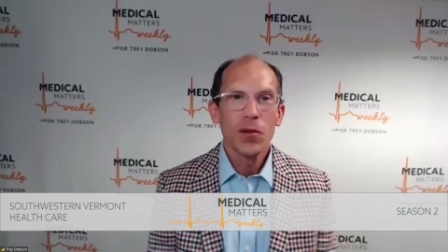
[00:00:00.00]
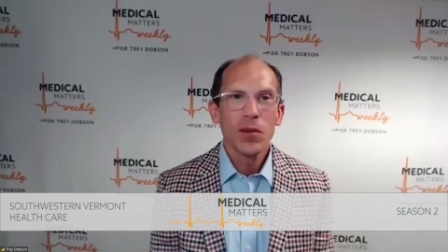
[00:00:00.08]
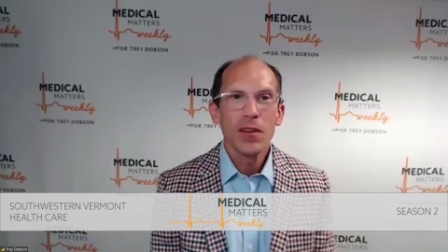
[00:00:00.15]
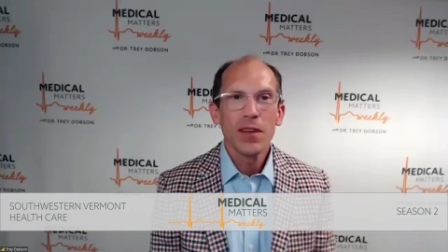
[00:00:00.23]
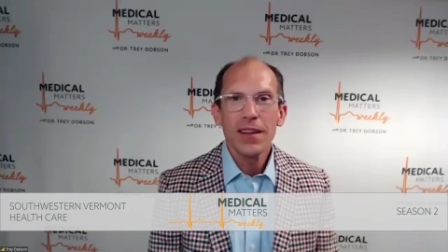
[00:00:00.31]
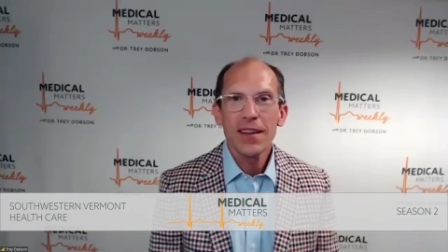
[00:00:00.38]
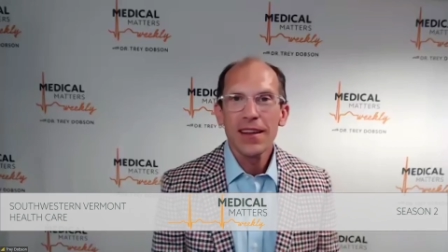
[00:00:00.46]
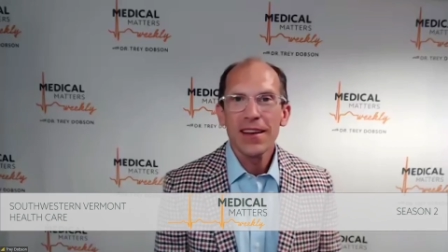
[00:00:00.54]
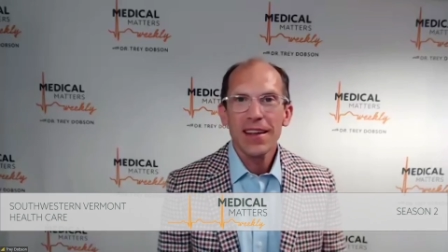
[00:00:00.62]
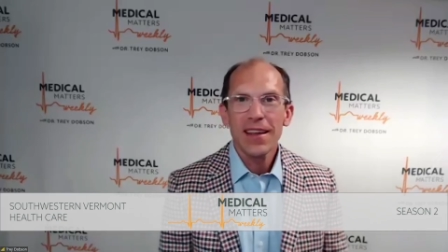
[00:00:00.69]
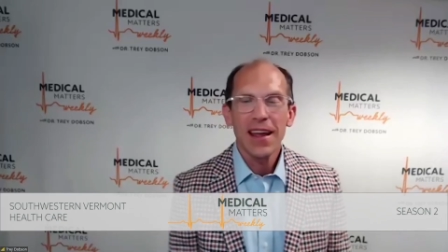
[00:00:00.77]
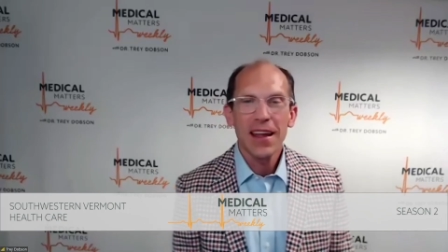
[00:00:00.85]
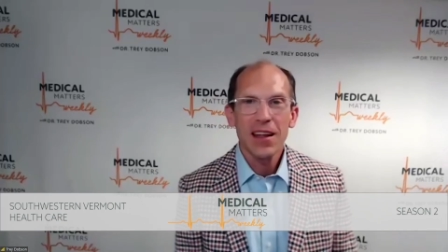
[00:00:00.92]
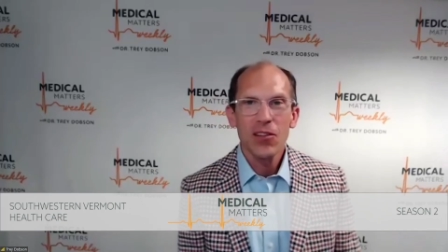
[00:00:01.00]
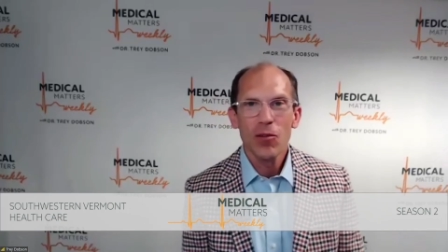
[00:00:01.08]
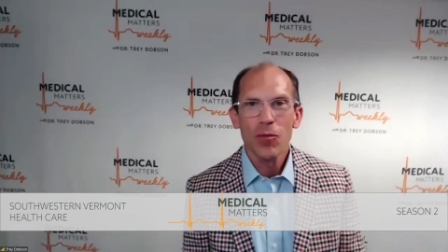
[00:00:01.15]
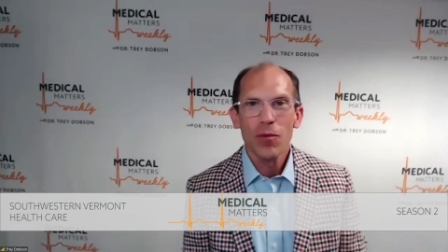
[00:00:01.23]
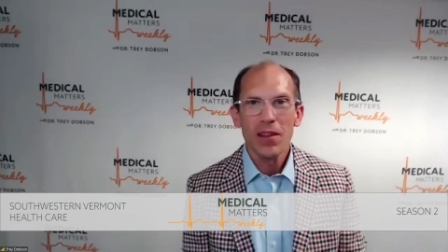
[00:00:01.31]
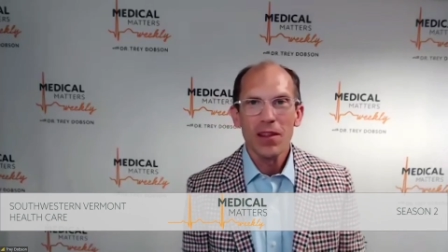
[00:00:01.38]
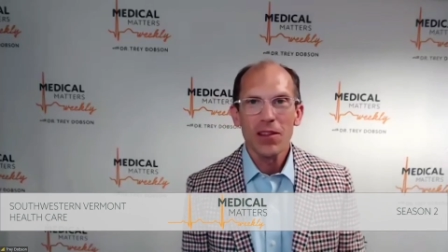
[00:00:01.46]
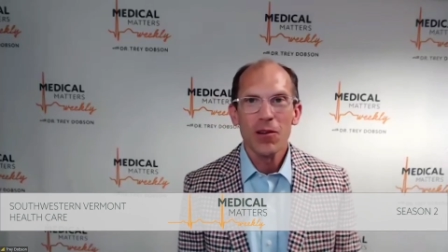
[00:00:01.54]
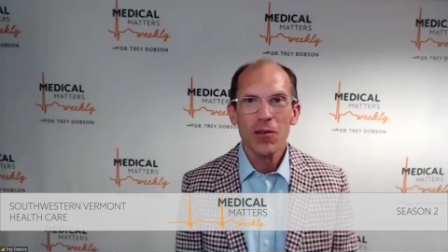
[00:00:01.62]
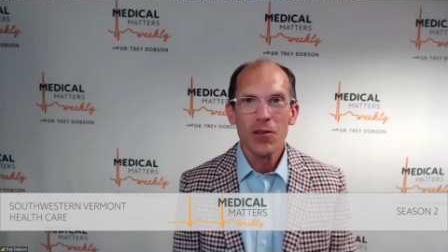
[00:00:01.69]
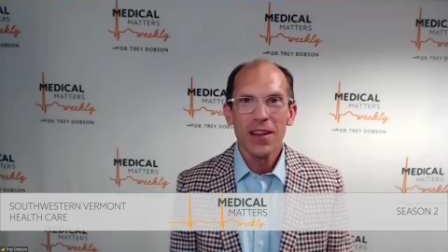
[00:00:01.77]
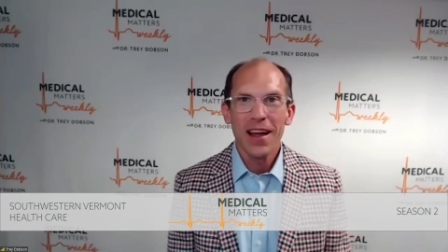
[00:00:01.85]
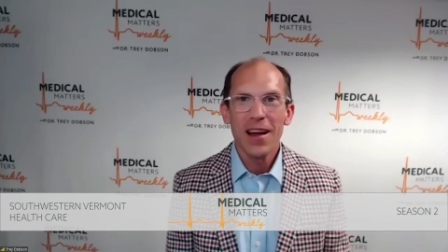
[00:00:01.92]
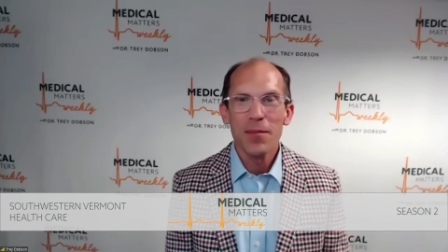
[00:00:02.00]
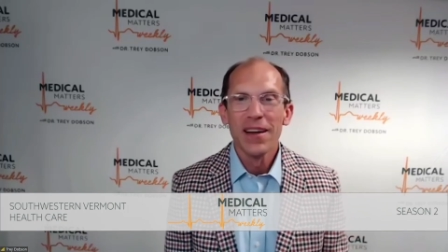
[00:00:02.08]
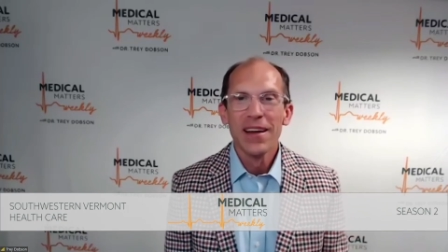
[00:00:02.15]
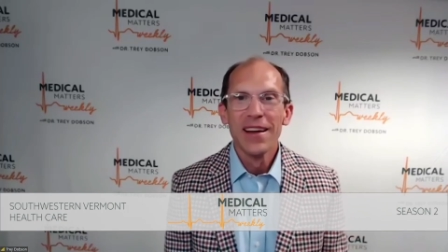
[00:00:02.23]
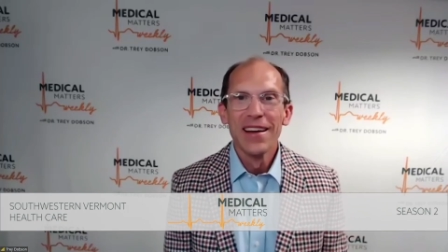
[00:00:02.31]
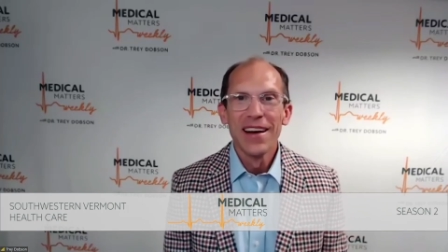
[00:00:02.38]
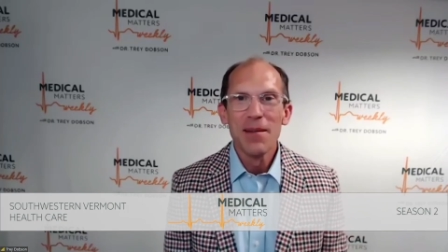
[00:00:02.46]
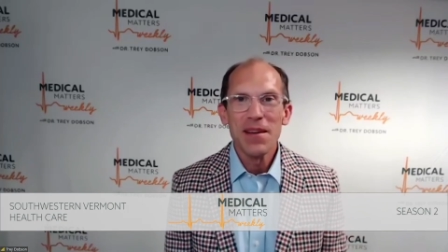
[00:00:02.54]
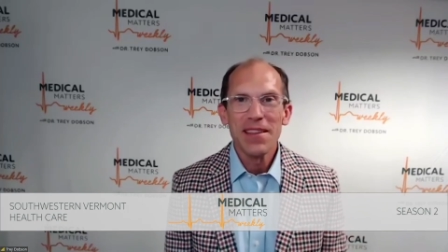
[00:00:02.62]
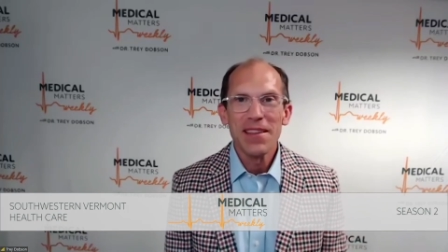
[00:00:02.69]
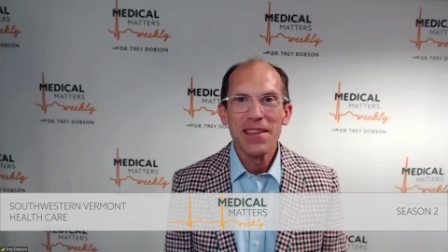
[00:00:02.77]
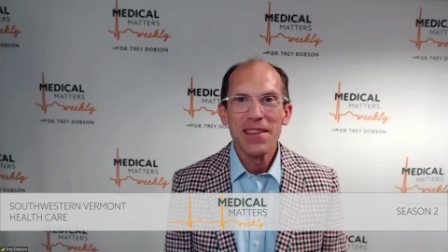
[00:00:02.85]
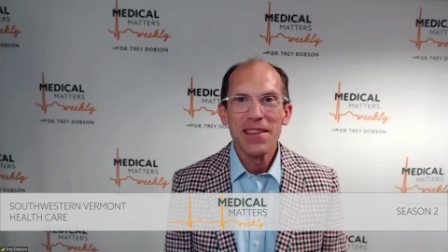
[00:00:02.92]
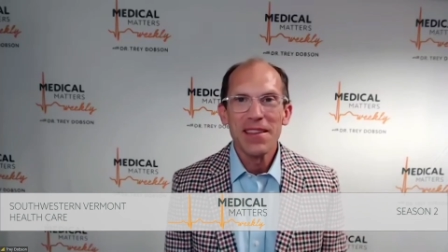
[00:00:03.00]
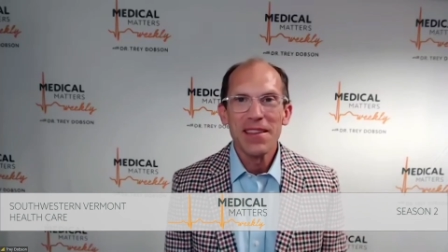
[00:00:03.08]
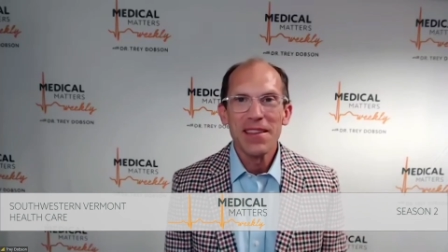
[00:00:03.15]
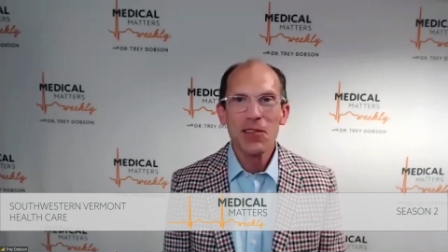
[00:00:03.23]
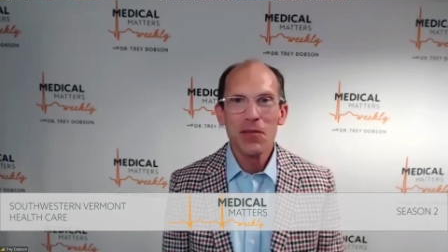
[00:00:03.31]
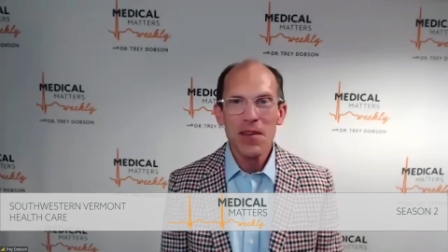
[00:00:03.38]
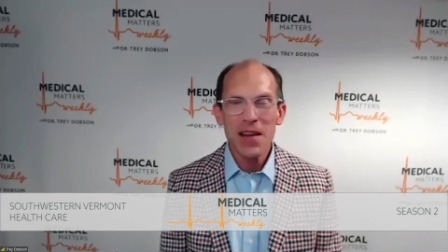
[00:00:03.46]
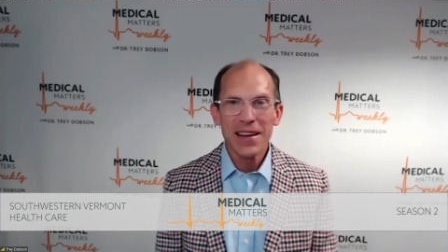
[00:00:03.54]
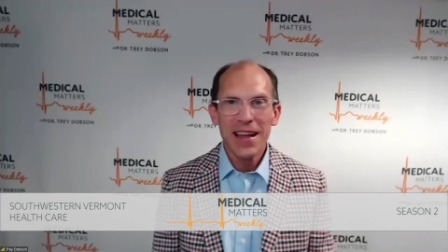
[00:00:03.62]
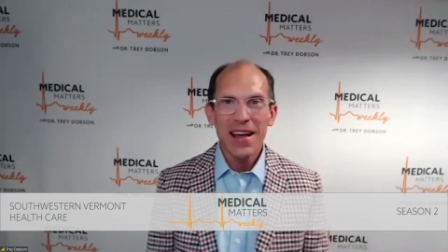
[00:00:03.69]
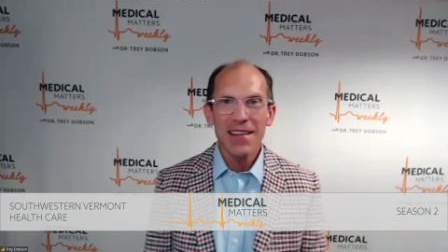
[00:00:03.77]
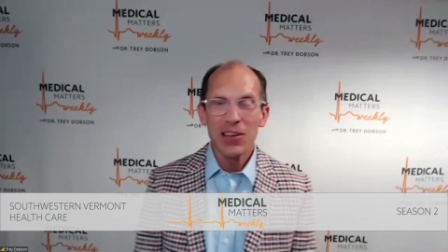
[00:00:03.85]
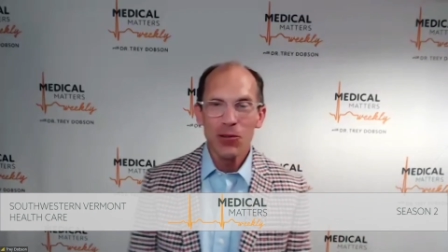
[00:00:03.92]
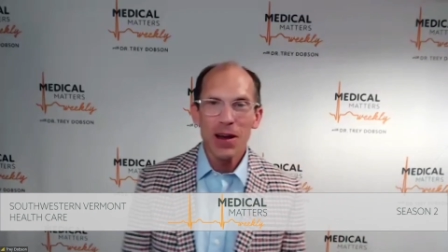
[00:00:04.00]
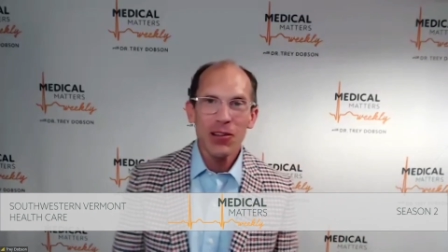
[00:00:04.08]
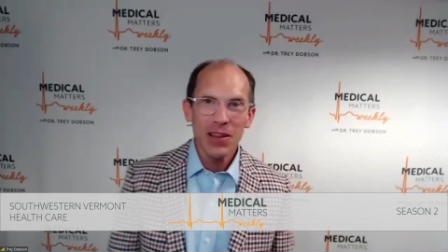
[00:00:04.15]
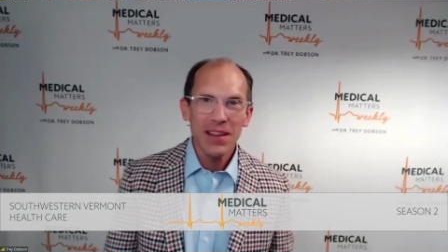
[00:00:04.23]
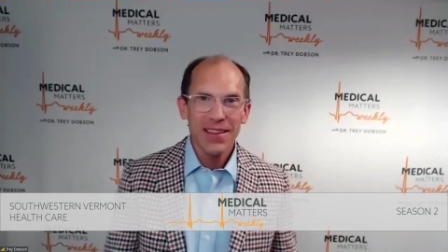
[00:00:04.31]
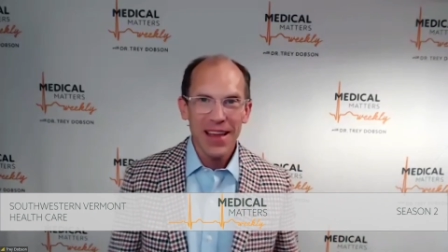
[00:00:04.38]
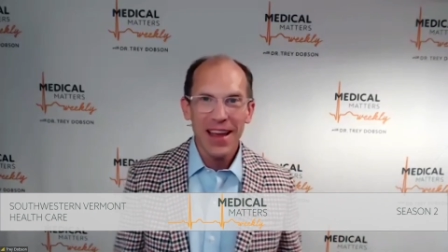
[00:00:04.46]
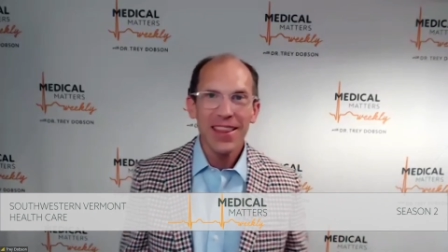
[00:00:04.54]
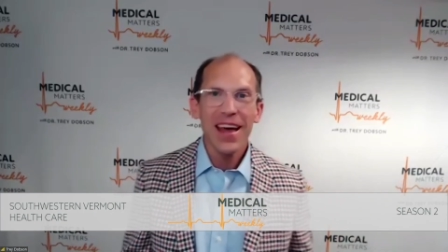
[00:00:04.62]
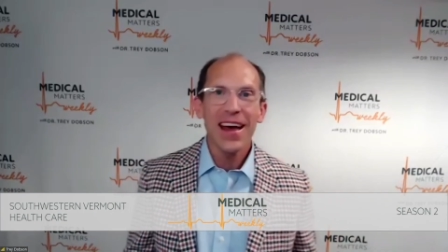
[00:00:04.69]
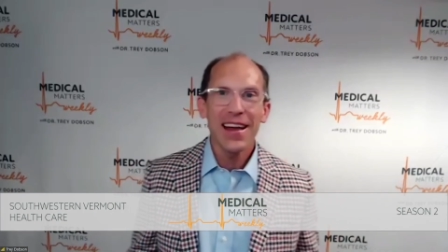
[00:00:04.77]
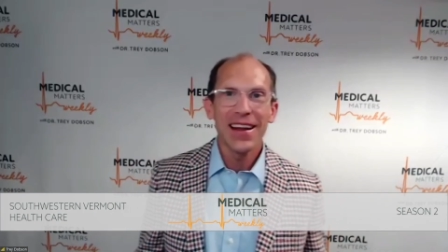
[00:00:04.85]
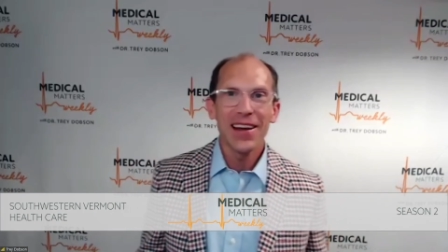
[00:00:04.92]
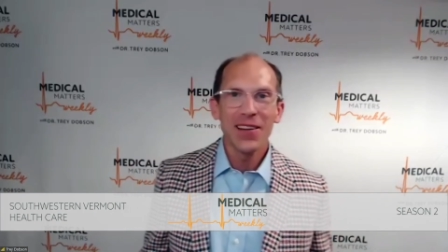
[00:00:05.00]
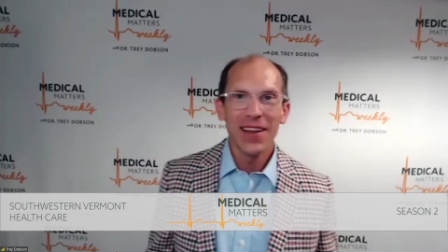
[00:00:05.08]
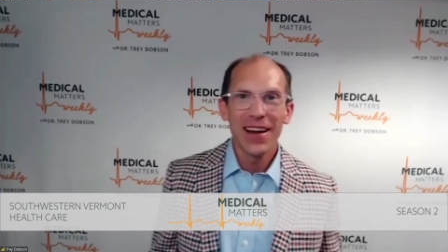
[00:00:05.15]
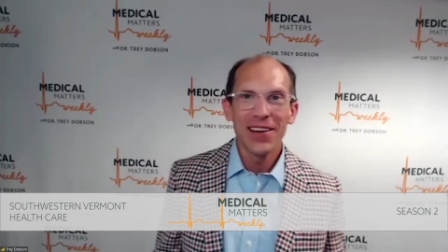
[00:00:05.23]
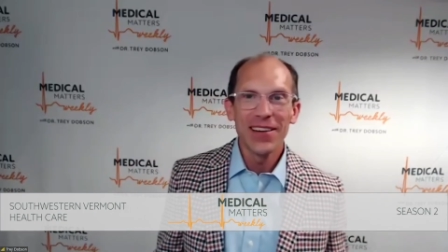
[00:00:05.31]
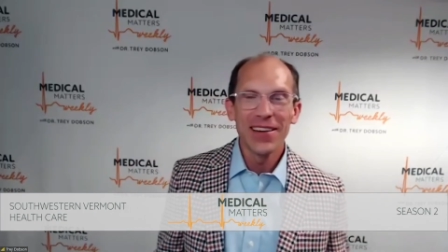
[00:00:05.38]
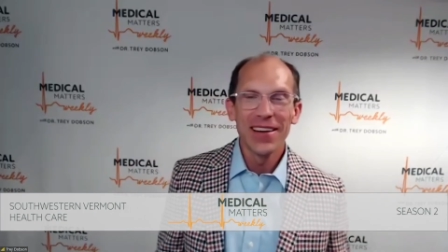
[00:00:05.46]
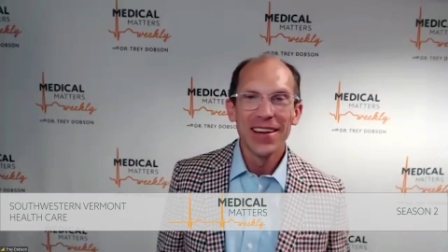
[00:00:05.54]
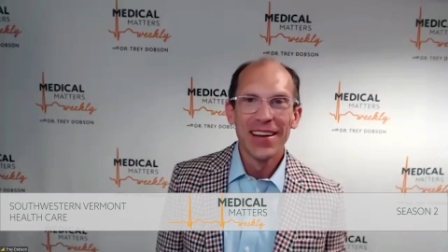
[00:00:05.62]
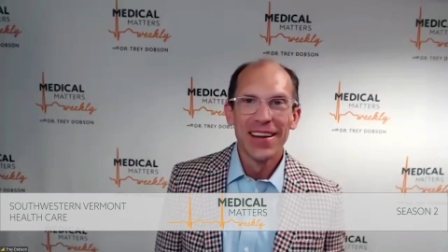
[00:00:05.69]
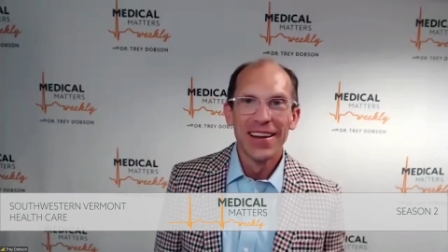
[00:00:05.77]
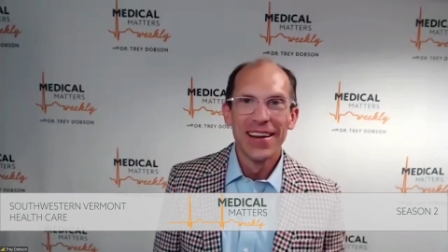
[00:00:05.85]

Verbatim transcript: community engaged research lab i mean that is just fantastic do you actually say that out loud